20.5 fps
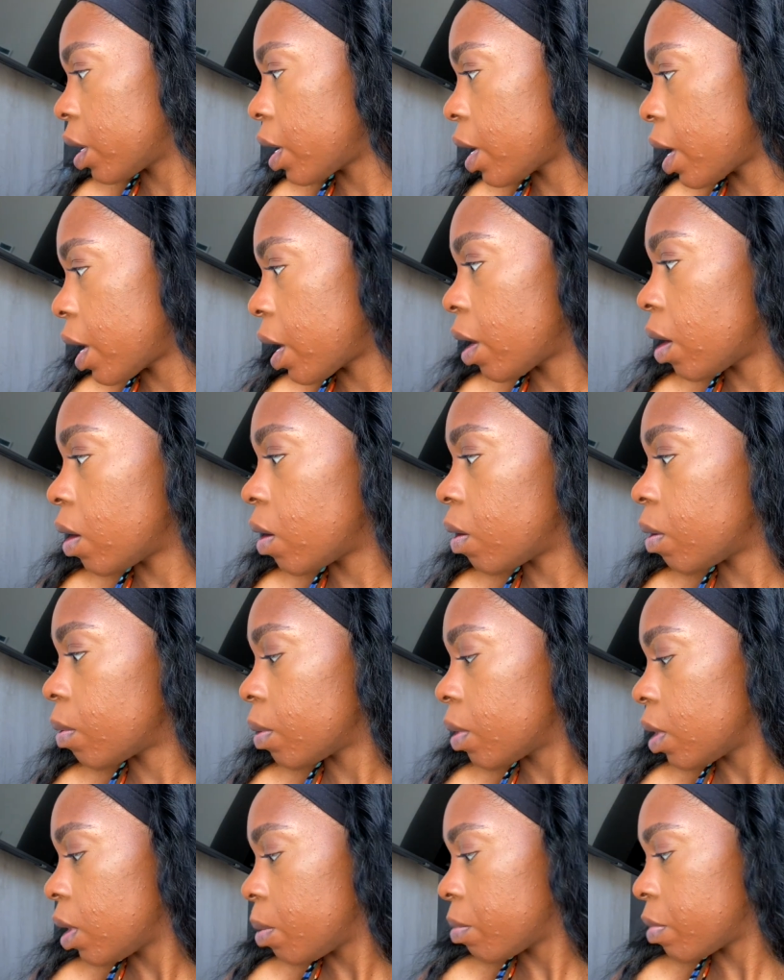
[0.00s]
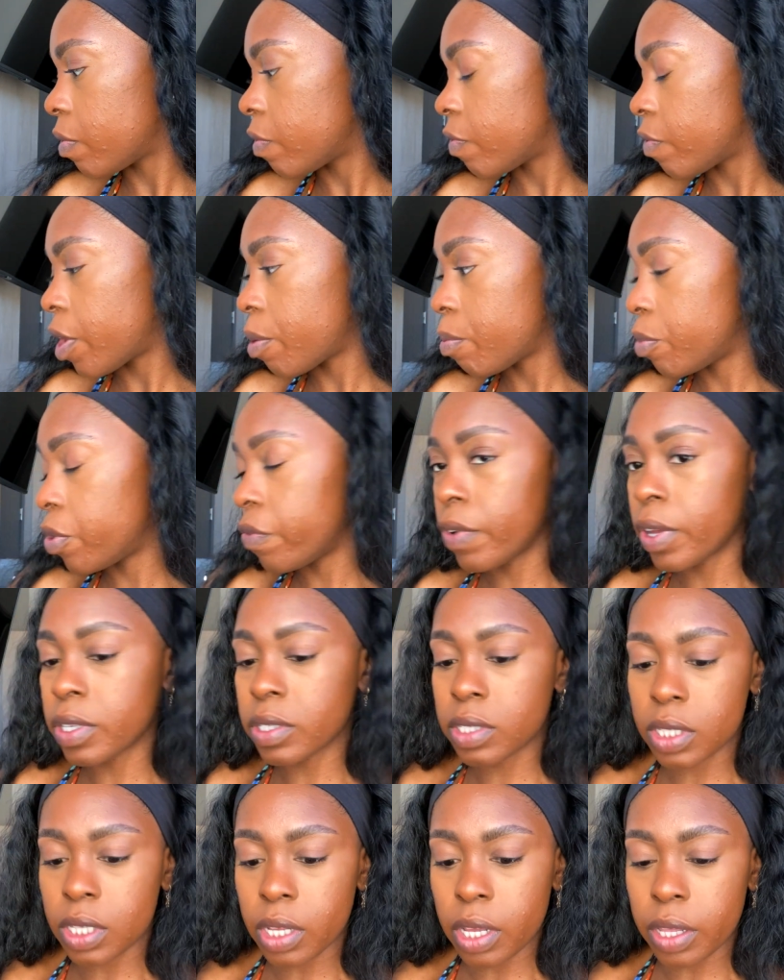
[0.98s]
Now, before I move on
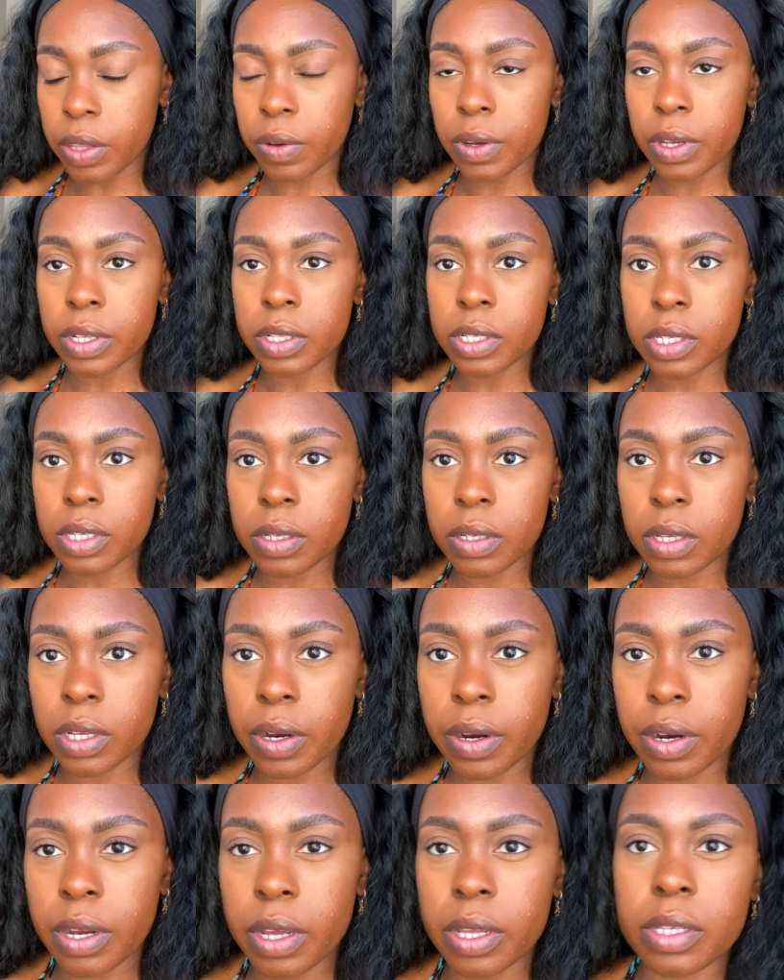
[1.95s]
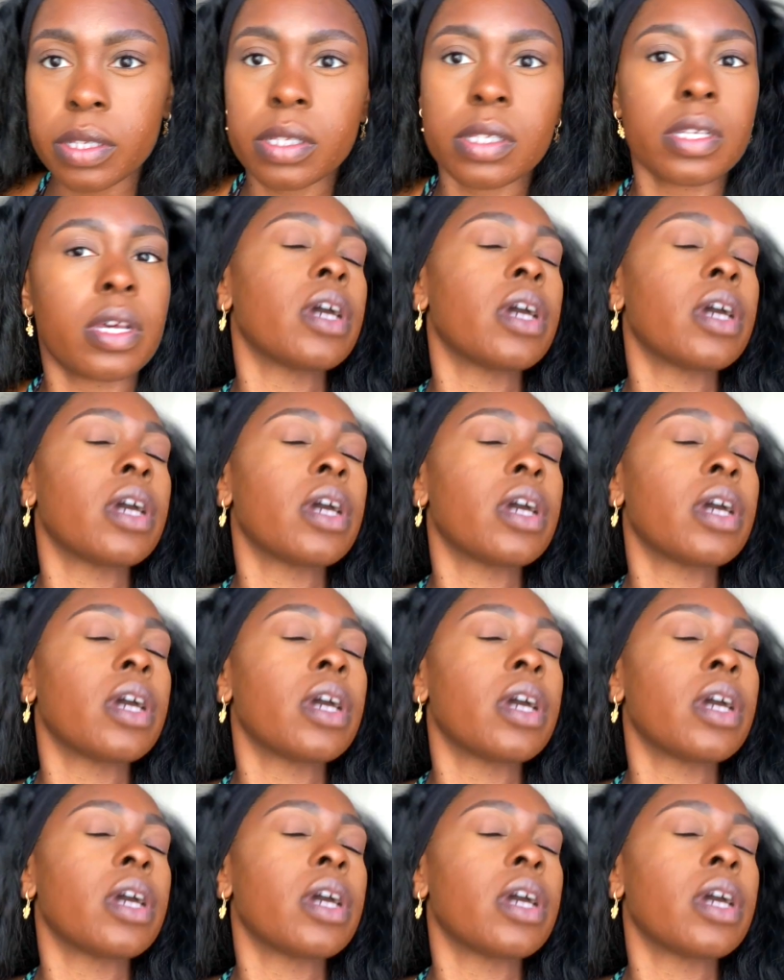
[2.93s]
to the other concealed areas,